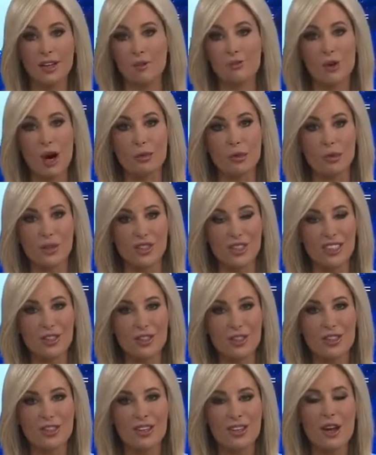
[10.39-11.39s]
improper
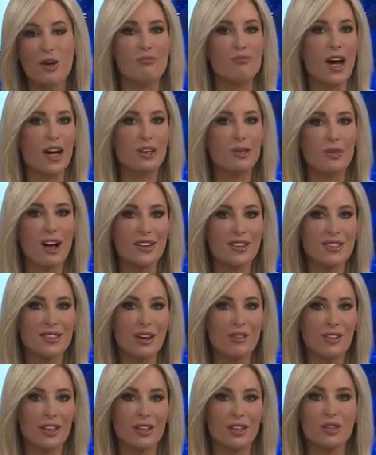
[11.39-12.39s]
procedures, ballot box
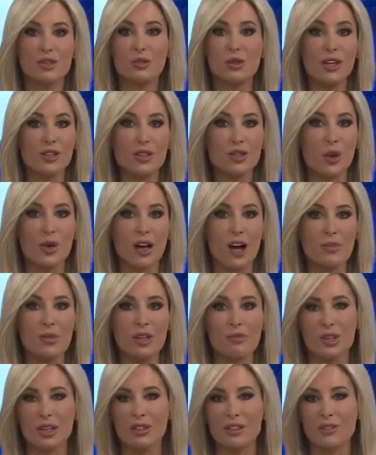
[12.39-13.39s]
stuffing, trucks showing up
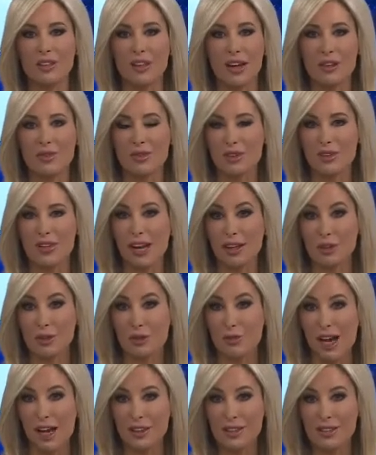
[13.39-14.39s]
in the middle of the night with
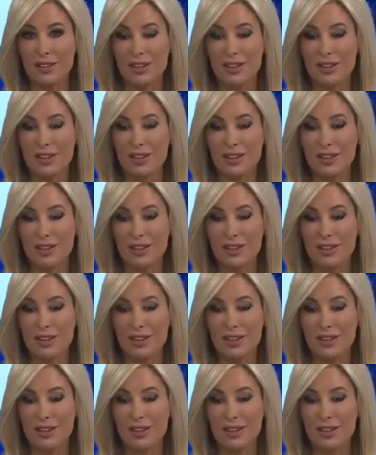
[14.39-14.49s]
extra ballots,